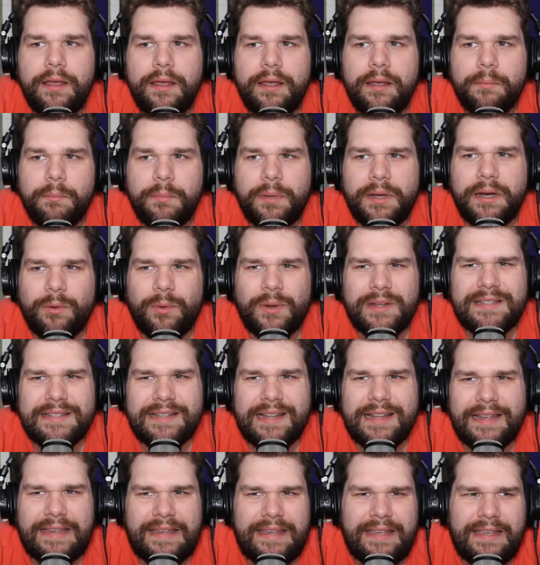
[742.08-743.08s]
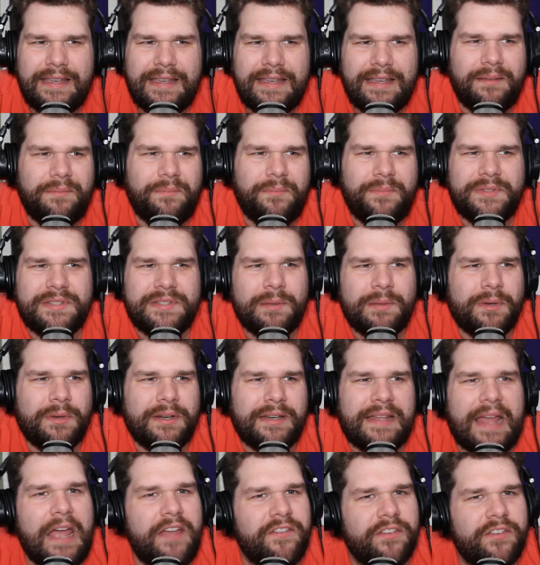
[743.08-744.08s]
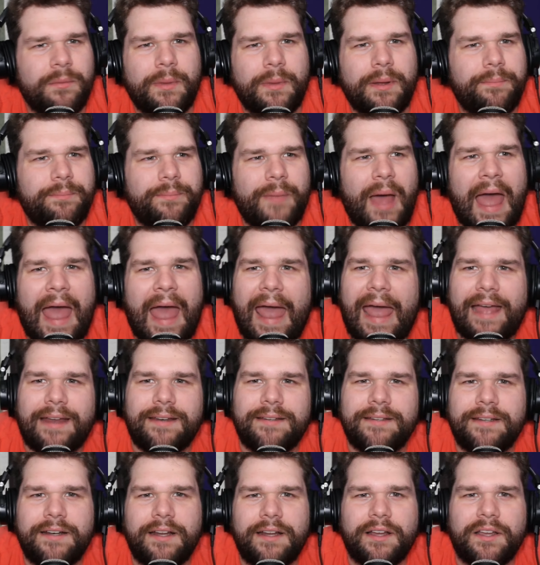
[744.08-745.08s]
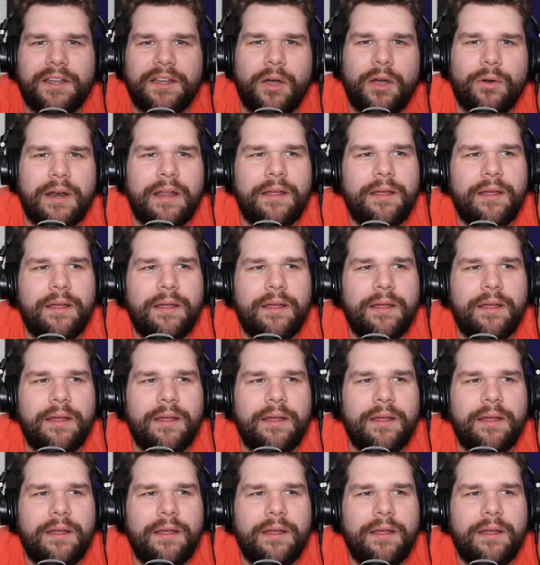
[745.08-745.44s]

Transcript: But it wasn't like he, someone gave him a hat and a coat.